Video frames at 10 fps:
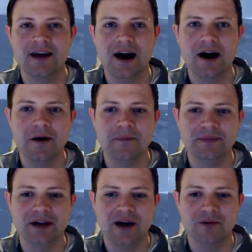
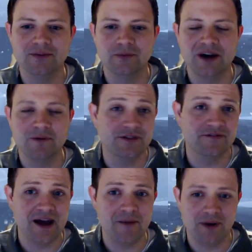I was playing with the
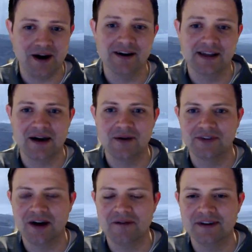vampire
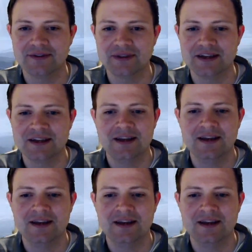counts, obviously.